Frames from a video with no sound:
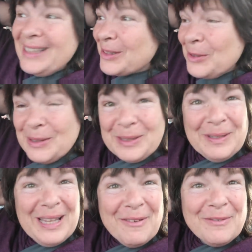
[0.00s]
It's
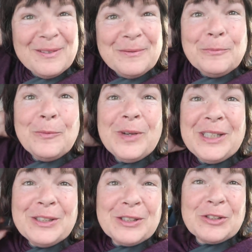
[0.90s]
10:45. We're
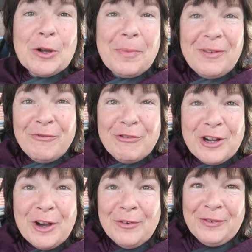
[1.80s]
just stopping for
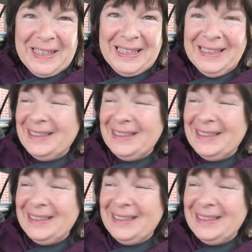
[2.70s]
coffee.